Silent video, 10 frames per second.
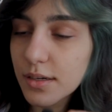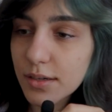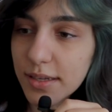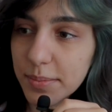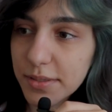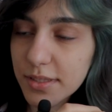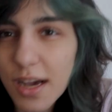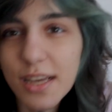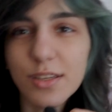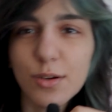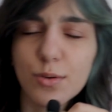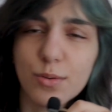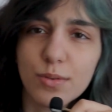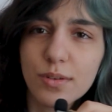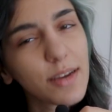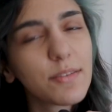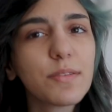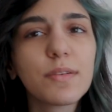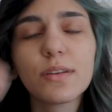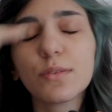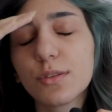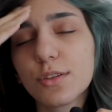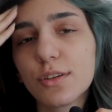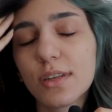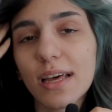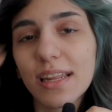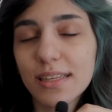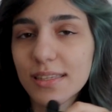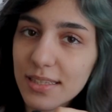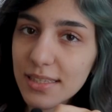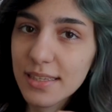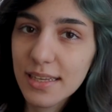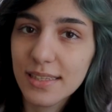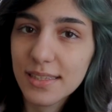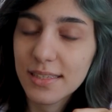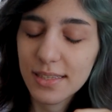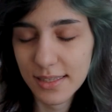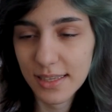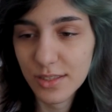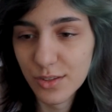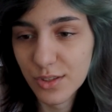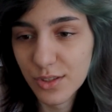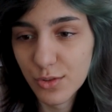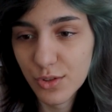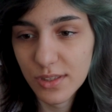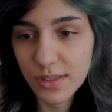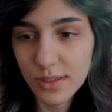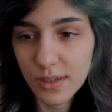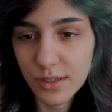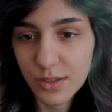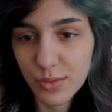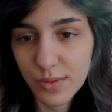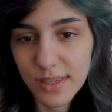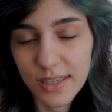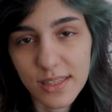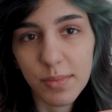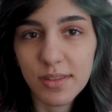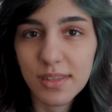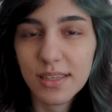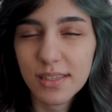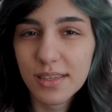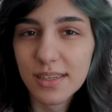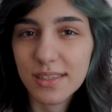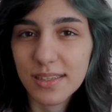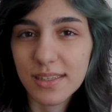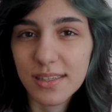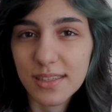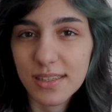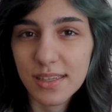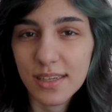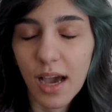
Okay, but I know everyone who's good at it says that you need to just start doing it, but it's not as easy.